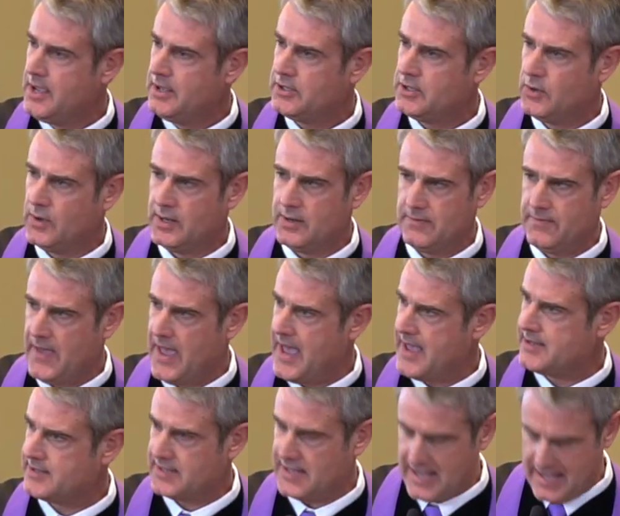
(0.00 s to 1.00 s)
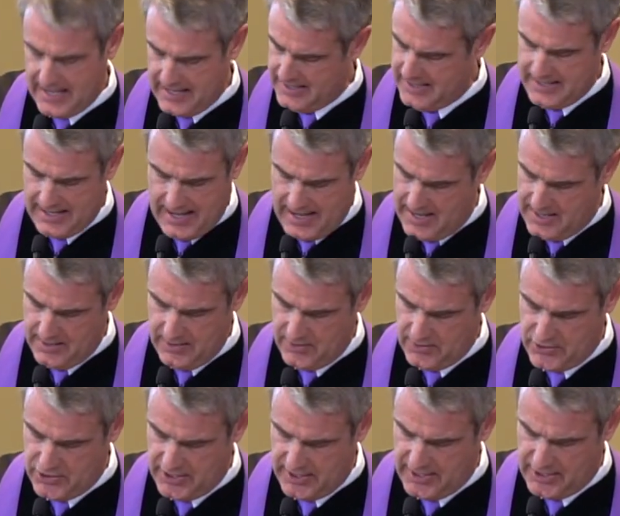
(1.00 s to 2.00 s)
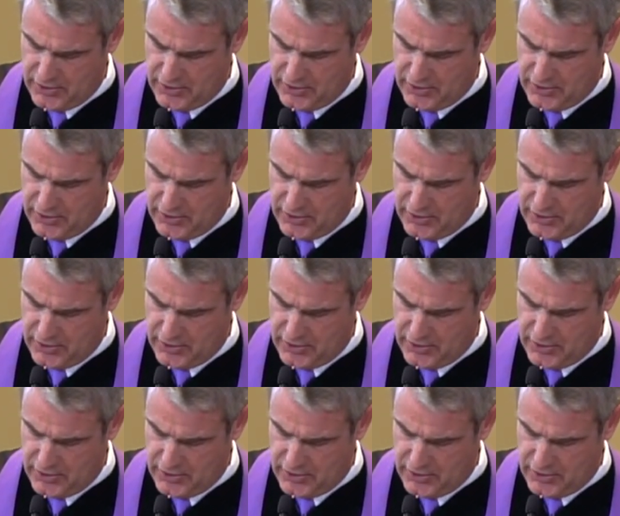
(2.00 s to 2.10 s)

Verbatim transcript: to invest any energy,